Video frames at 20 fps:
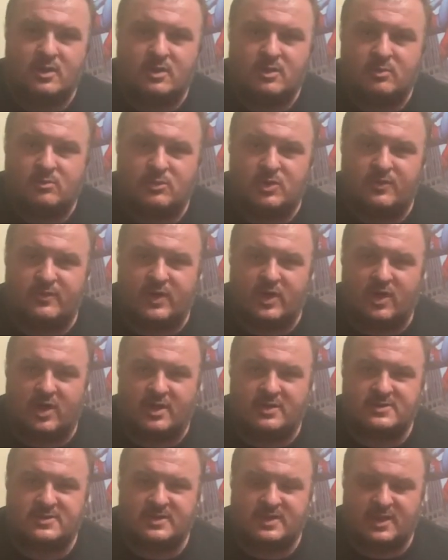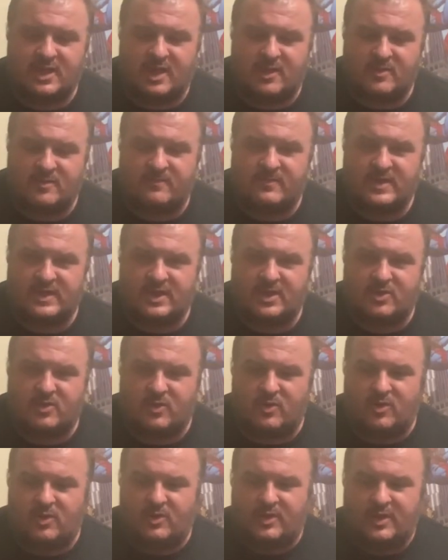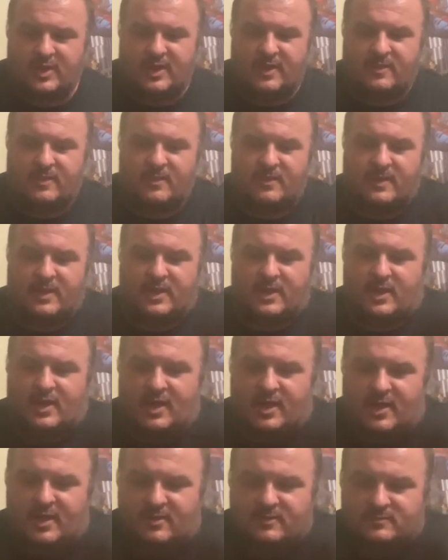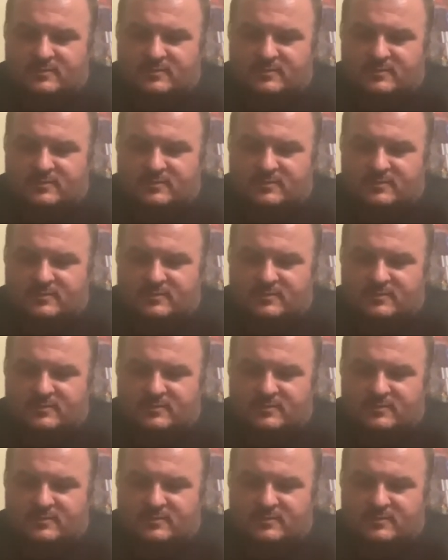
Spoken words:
Moving on to the other vehicle in the